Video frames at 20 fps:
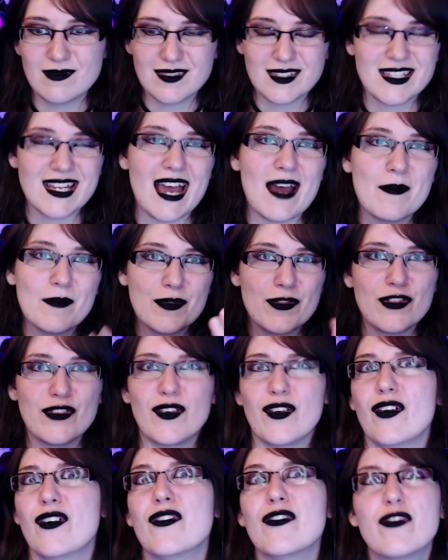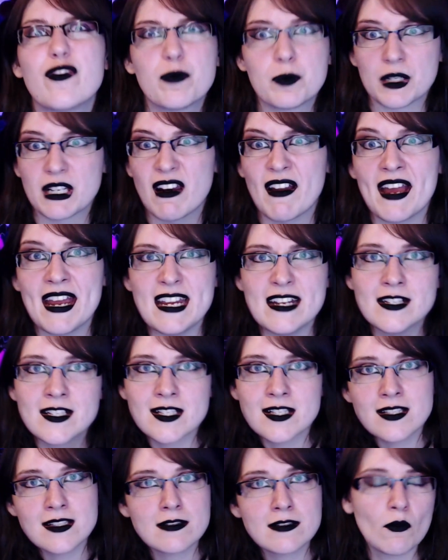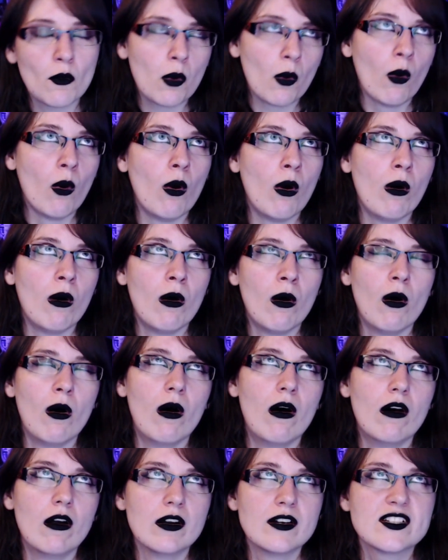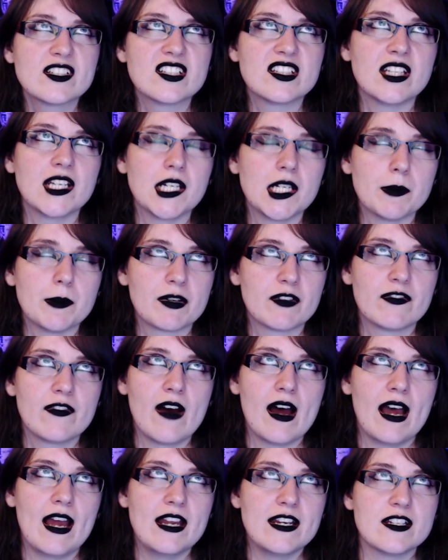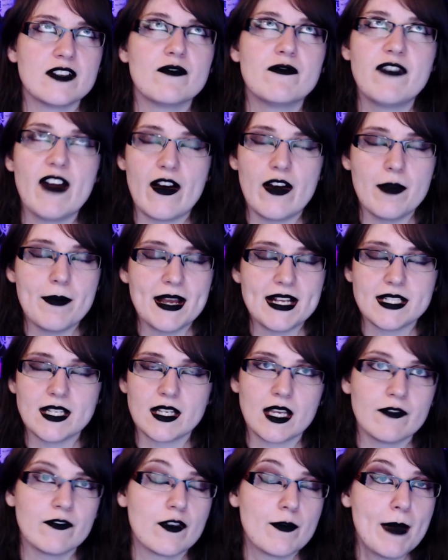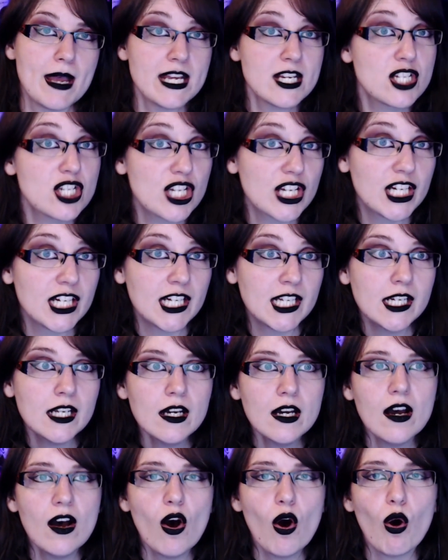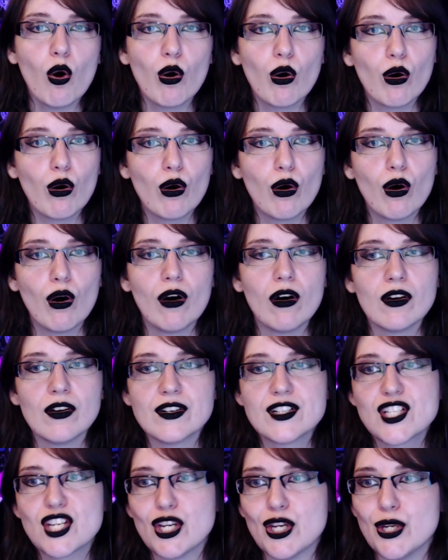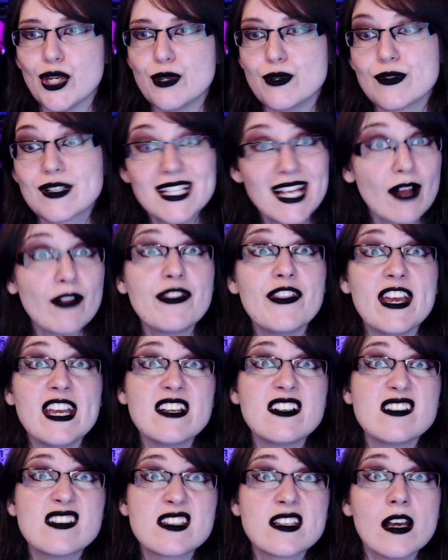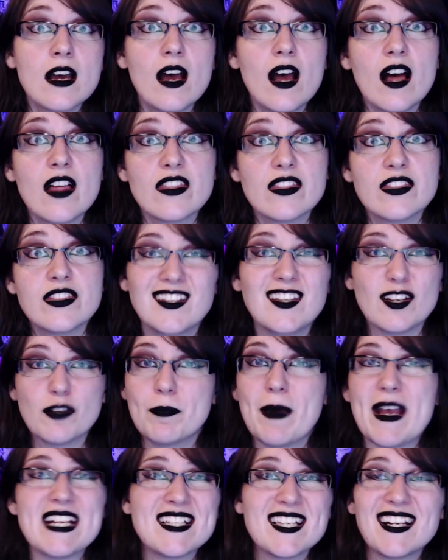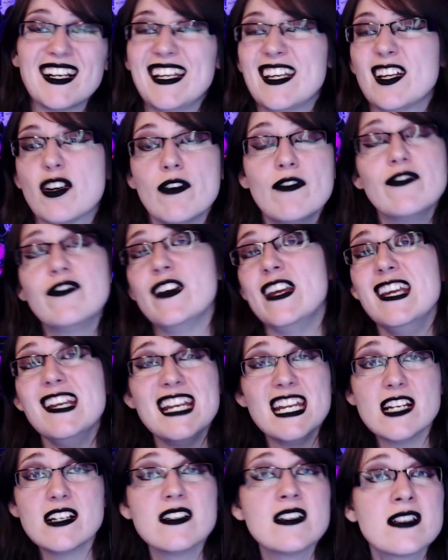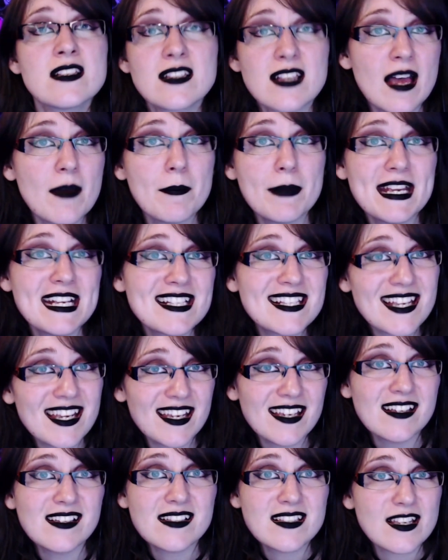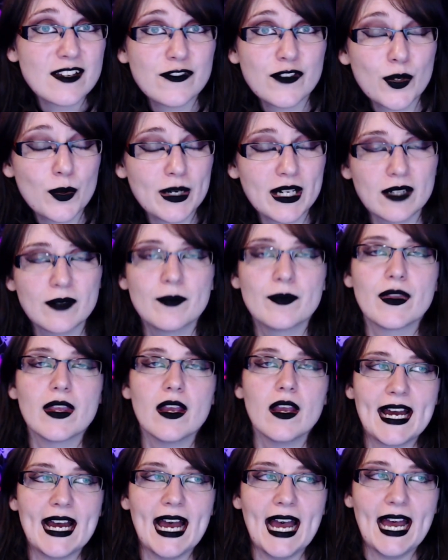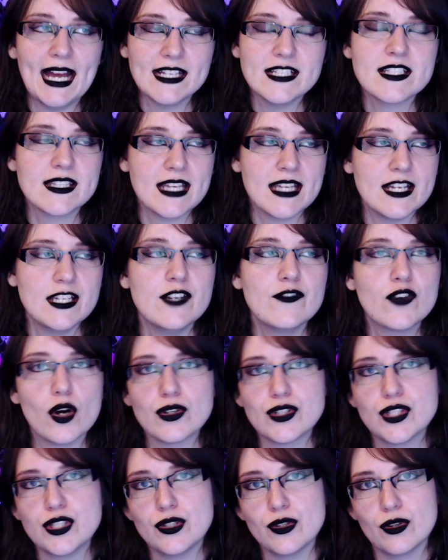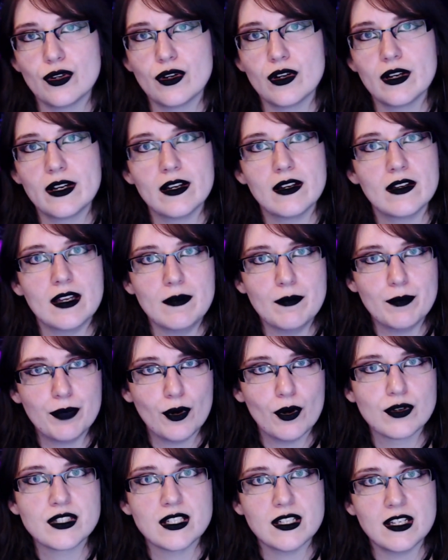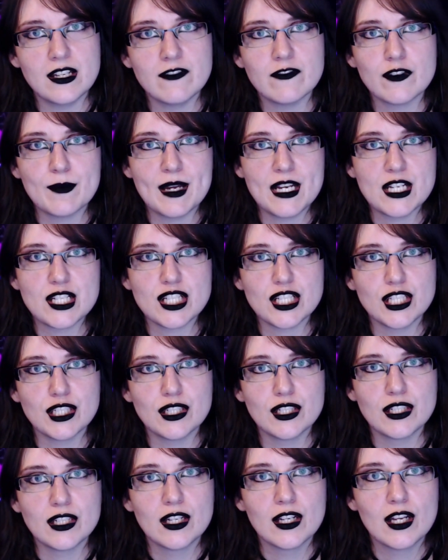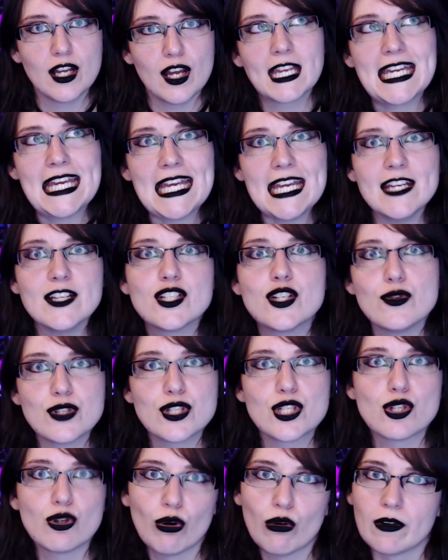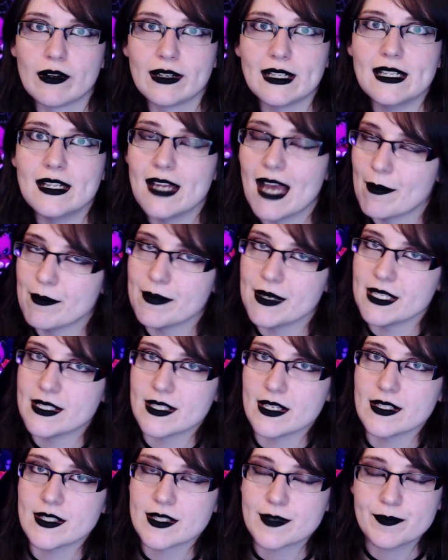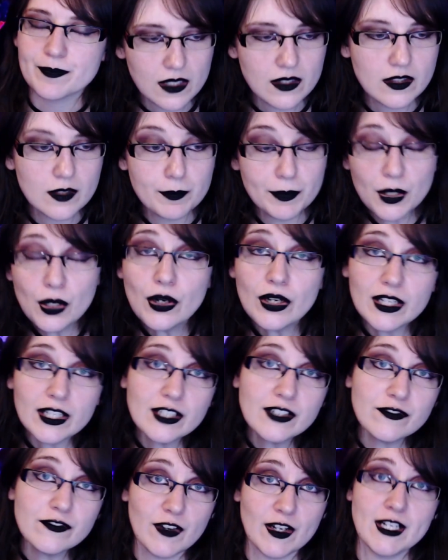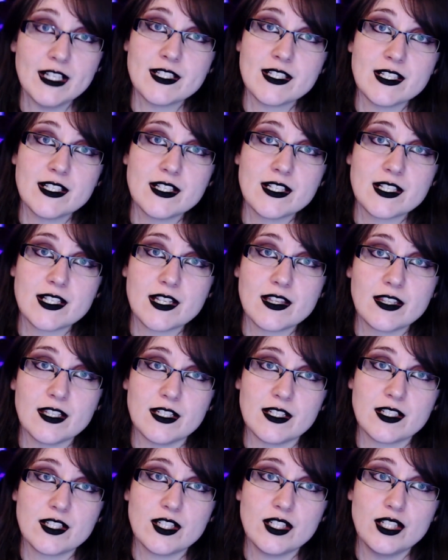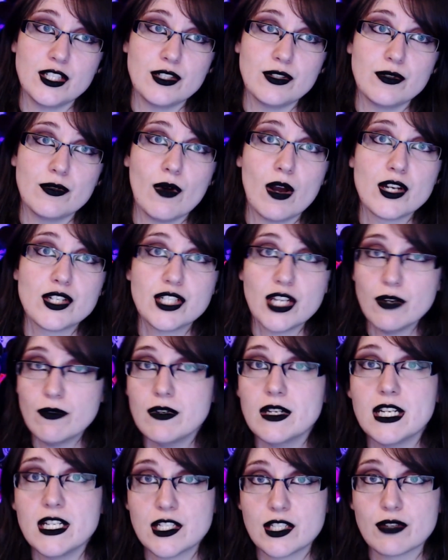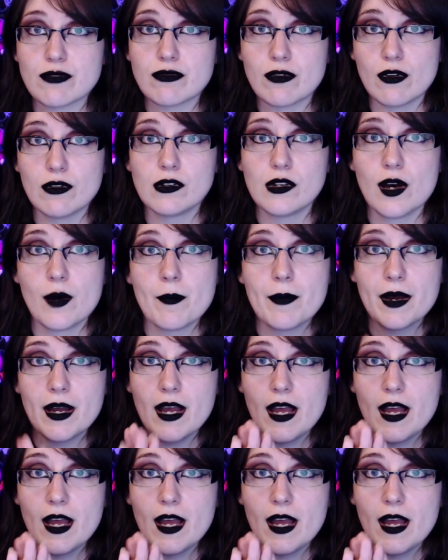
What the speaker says: depth of place, or to provide very basic information, or to sell things. Basically convenience NPCs, if you will. And then you've got your important information, key to story NPCs. The book advises that you don't need to roll up